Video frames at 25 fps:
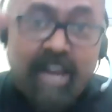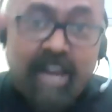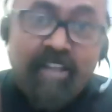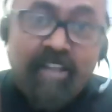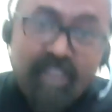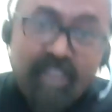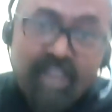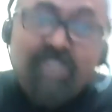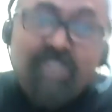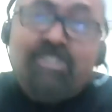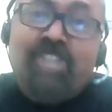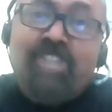in the
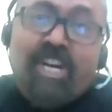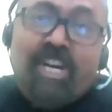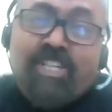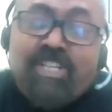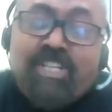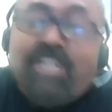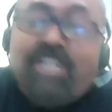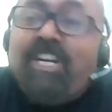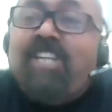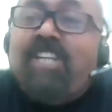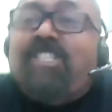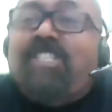
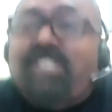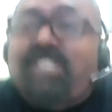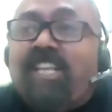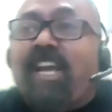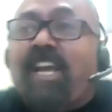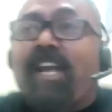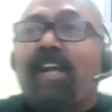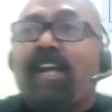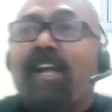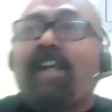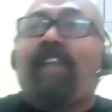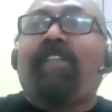instruction did
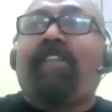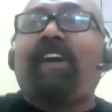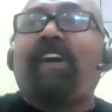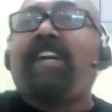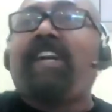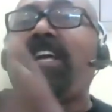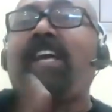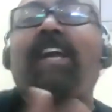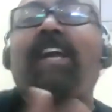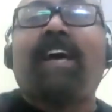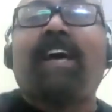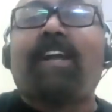say that
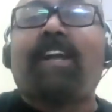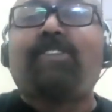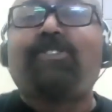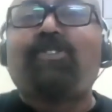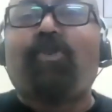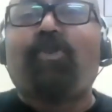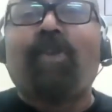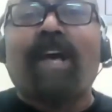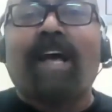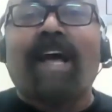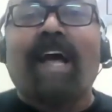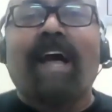DLR is
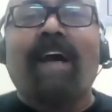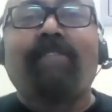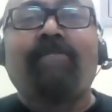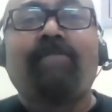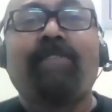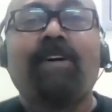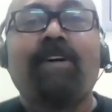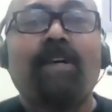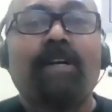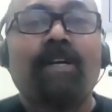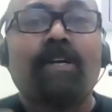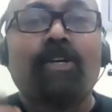going to have
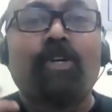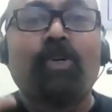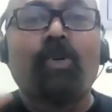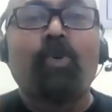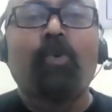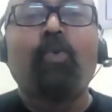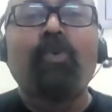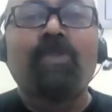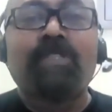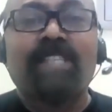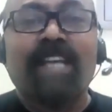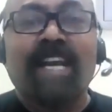
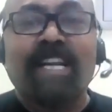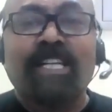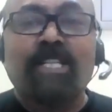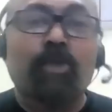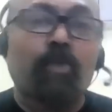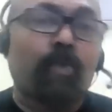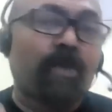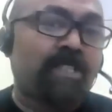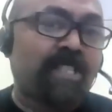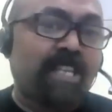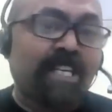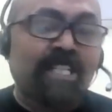2 sets
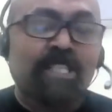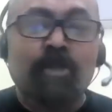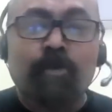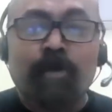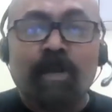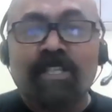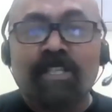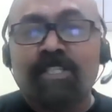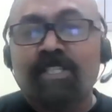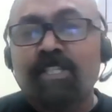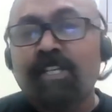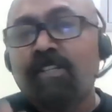with 6
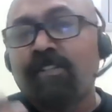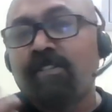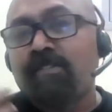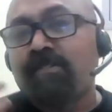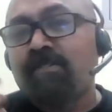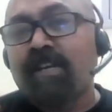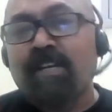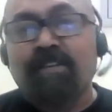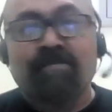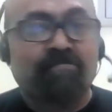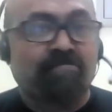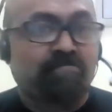questions
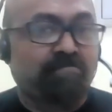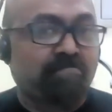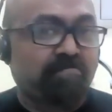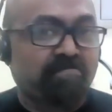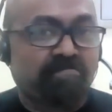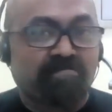and